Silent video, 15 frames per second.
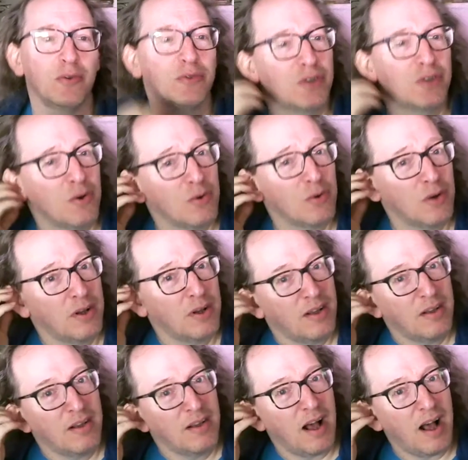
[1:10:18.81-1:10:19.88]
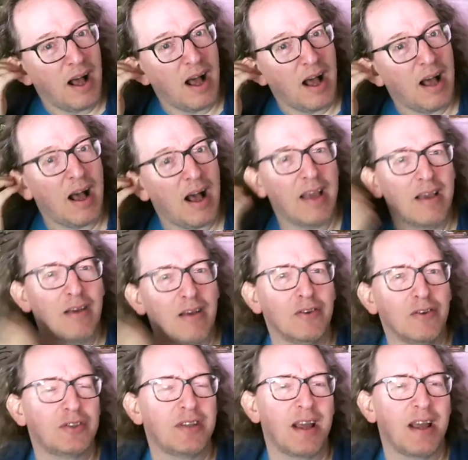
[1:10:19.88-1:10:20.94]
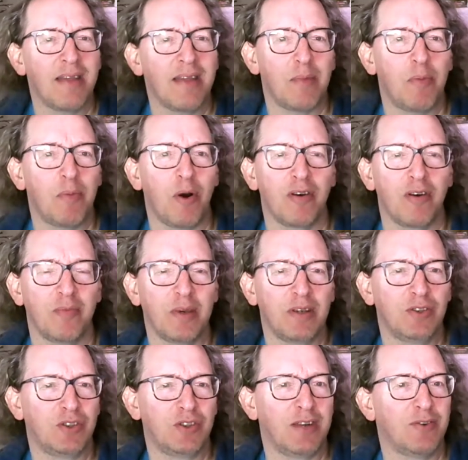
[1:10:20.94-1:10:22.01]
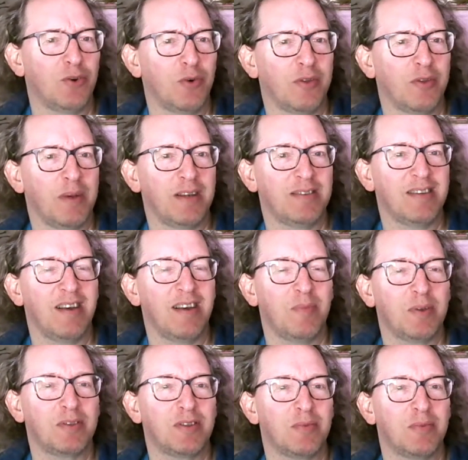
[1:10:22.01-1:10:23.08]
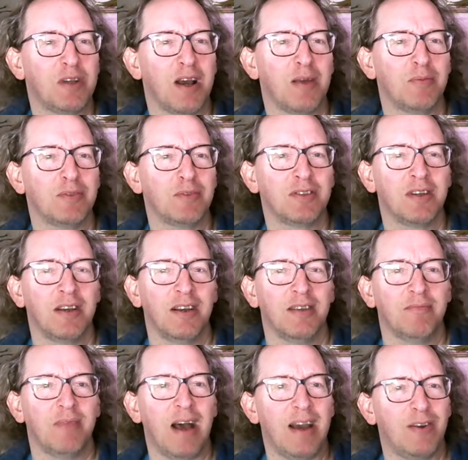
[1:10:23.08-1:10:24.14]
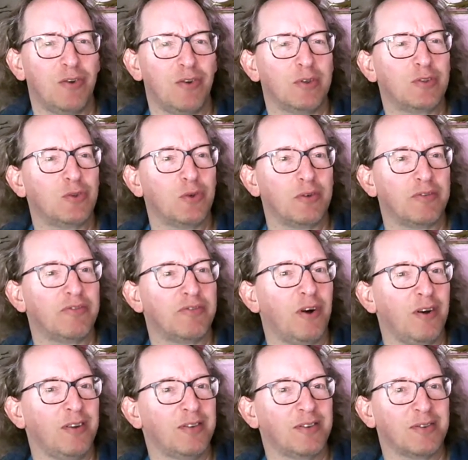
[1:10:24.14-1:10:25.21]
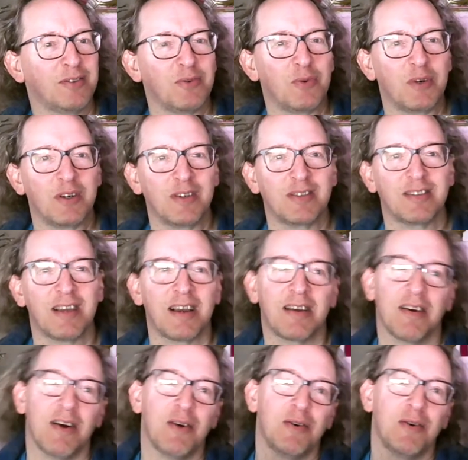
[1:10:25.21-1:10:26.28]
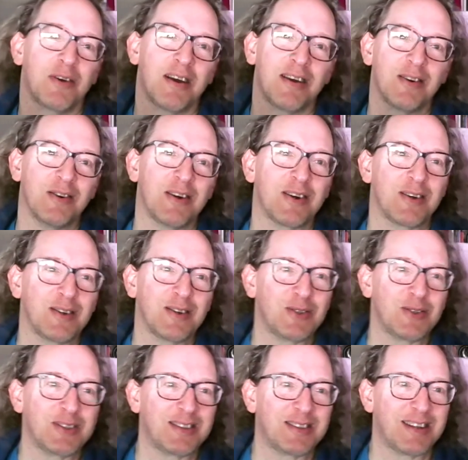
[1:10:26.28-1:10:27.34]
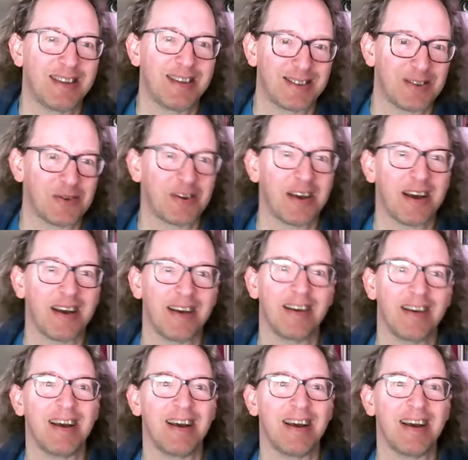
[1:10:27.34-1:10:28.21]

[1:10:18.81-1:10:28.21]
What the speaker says: So I understand that part of being gentle with myself, but sometimes I do it to a fault where it's like, oh, okay, you're not going to do it today. That's okay.